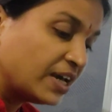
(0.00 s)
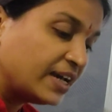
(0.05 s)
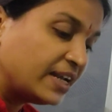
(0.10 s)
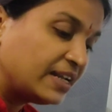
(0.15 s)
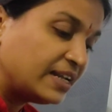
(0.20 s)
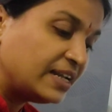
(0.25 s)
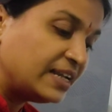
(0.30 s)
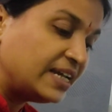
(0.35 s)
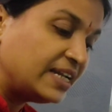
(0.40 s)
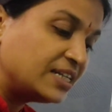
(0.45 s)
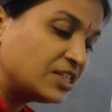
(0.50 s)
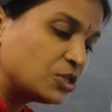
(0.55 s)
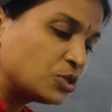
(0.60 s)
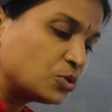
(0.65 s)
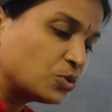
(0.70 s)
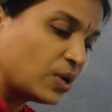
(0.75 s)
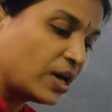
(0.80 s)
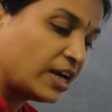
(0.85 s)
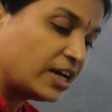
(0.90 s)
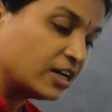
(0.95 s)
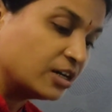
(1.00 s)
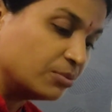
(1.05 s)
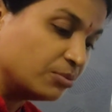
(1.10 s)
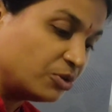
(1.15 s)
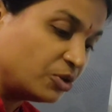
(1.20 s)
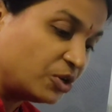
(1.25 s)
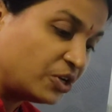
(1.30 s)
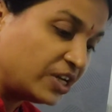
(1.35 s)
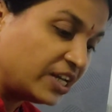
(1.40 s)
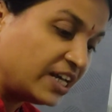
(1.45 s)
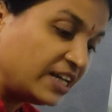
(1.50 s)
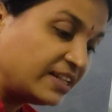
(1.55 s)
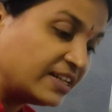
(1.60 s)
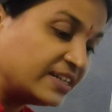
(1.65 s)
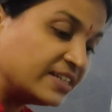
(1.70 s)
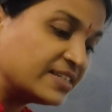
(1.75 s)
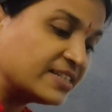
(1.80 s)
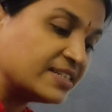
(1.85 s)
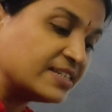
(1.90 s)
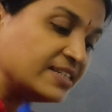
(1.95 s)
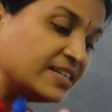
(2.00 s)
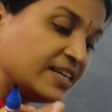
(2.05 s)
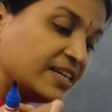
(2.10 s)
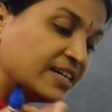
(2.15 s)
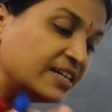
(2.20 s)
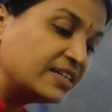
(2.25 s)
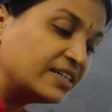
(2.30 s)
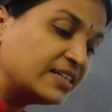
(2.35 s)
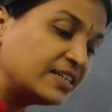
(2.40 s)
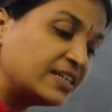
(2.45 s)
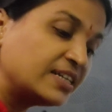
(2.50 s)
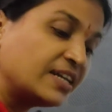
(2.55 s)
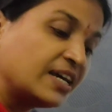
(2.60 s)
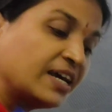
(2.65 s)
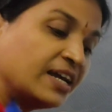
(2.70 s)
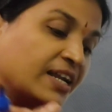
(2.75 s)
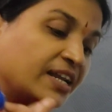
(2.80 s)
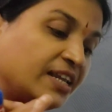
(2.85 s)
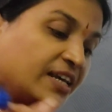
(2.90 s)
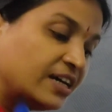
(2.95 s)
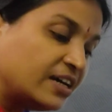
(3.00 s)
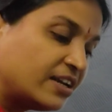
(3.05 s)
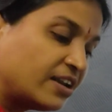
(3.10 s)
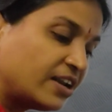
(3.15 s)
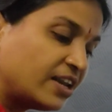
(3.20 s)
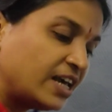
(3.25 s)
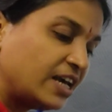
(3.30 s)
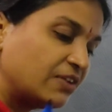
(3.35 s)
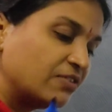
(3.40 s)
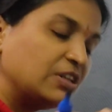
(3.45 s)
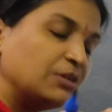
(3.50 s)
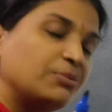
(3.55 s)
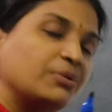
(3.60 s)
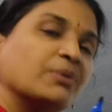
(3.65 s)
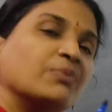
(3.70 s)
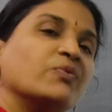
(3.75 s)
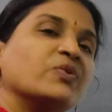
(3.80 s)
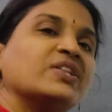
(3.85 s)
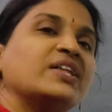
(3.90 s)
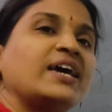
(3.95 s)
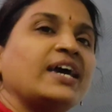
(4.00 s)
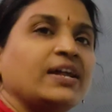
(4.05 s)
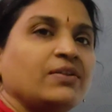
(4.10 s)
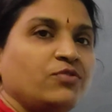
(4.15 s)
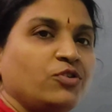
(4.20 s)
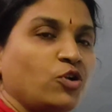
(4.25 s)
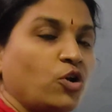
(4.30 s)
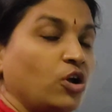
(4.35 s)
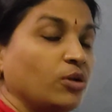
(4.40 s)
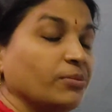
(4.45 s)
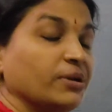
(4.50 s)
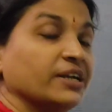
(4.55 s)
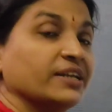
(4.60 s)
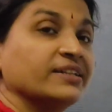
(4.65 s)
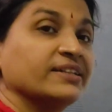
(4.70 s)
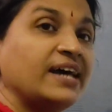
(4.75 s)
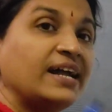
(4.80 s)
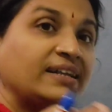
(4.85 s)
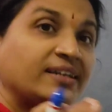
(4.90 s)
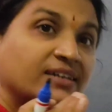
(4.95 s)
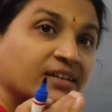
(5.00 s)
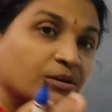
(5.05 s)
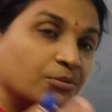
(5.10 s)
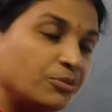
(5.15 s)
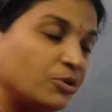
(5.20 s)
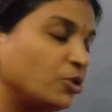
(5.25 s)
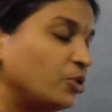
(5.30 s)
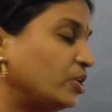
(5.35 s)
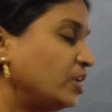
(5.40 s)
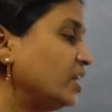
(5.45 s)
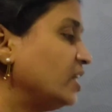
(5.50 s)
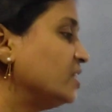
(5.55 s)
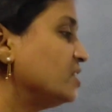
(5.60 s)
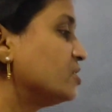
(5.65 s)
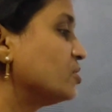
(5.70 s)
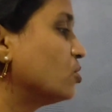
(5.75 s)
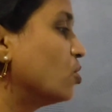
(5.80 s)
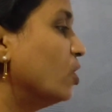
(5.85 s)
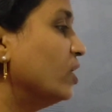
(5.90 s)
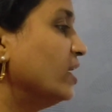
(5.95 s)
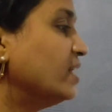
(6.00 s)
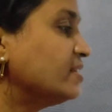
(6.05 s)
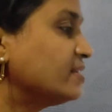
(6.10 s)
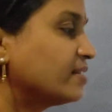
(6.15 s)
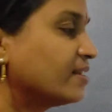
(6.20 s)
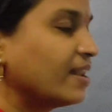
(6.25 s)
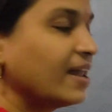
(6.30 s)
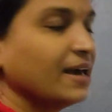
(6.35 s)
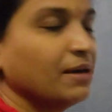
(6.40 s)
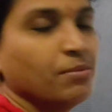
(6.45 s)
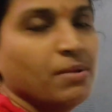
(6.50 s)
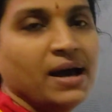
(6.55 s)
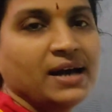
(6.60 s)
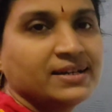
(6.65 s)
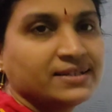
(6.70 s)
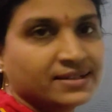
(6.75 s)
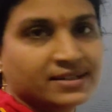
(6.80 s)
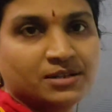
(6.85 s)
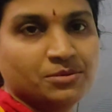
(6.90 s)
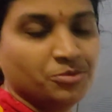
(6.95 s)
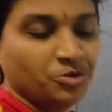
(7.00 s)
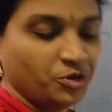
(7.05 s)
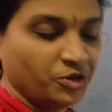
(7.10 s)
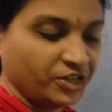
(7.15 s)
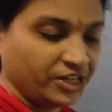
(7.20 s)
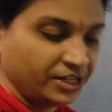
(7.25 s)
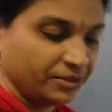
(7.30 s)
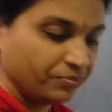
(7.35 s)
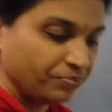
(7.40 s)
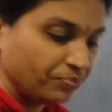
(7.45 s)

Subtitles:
It leads to a community that is near an equilibrium with the environment. That community is called as climax community.